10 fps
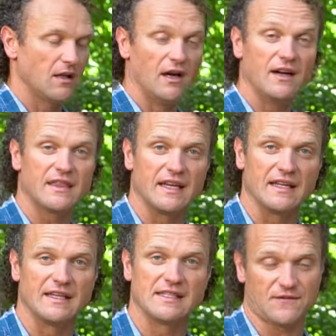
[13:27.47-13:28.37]
The other
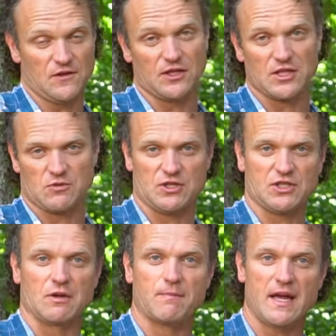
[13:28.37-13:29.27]
thing is, if you're going to
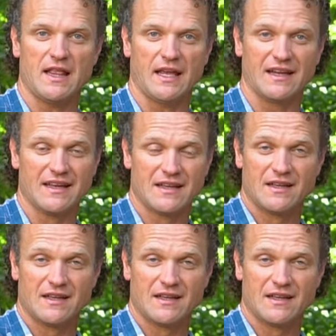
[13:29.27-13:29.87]
switch to rappelling,